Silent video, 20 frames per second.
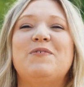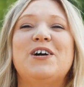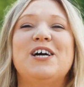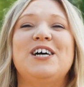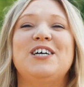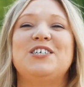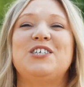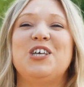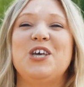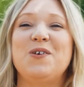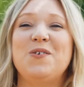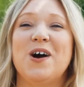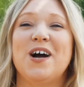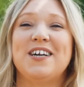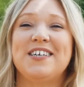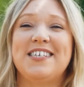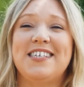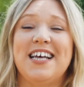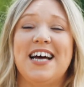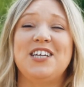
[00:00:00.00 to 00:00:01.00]
Hills, you
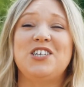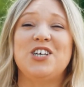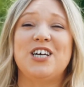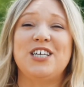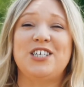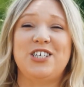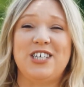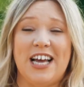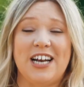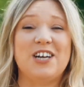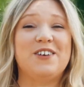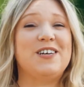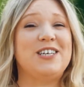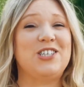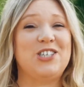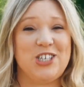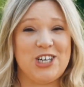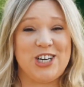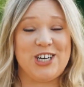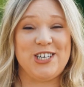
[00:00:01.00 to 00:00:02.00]
are such a
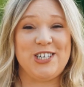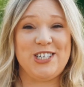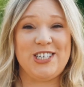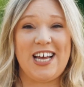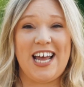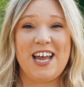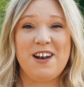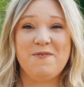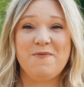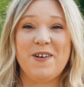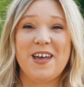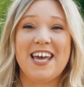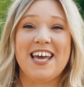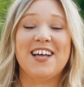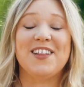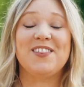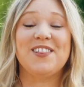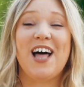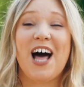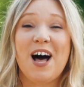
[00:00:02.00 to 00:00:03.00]
generous church, and
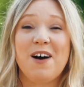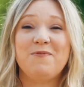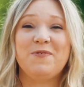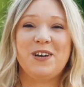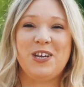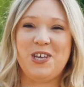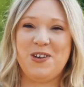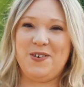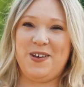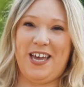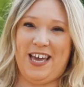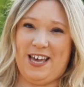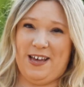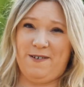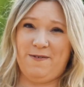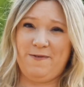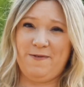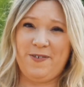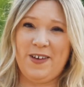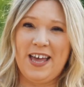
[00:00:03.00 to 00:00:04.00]
we love when you
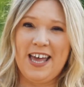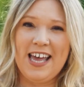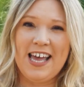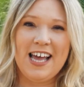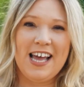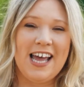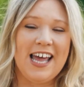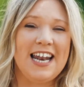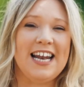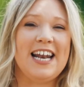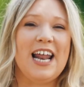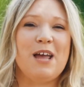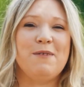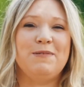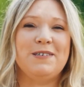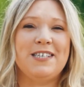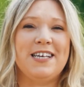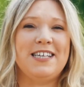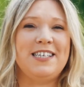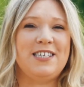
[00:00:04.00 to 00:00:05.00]
give. It
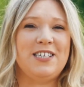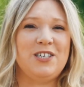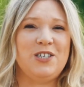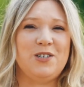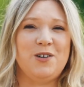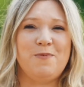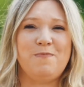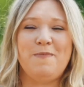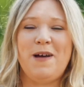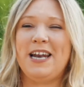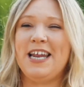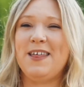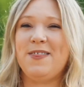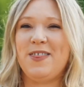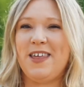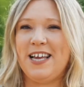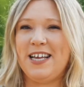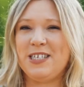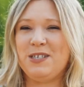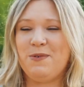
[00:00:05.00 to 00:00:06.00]
enables us to do many
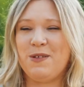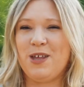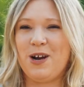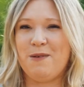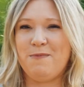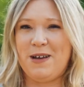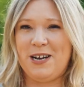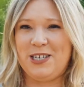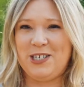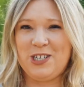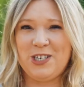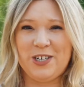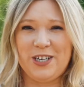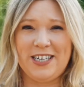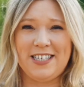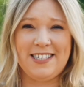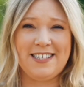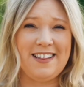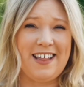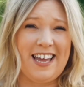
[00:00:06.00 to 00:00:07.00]
things with our
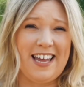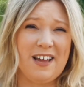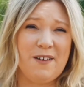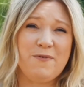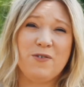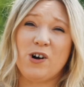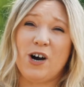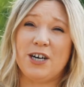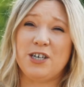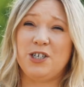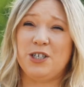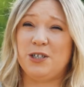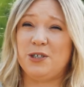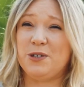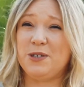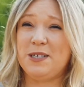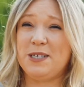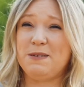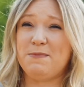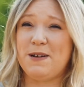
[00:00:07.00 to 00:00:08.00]
ministries, like for our
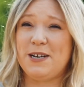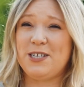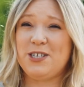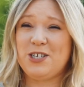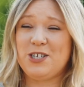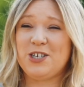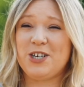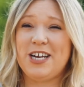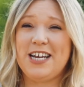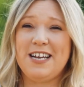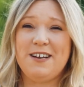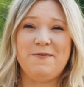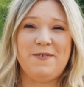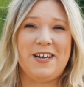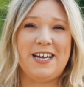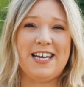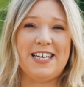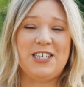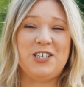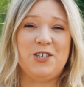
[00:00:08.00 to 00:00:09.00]
children's ministry,
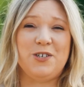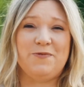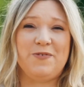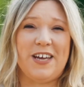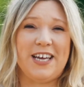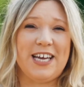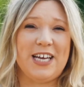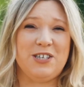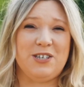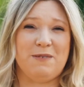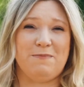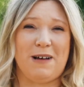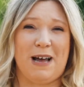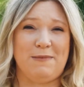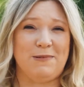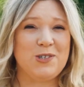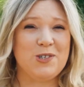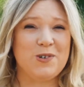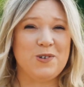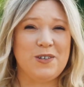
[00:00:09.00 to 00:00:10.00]
we can do vacation
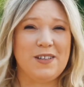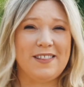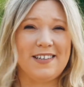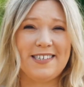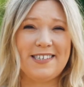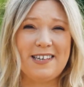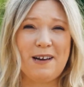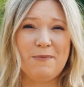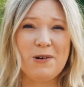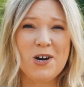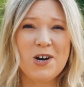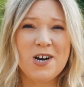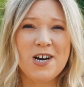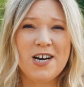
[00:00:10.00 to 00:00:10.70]
Bible school in the summer.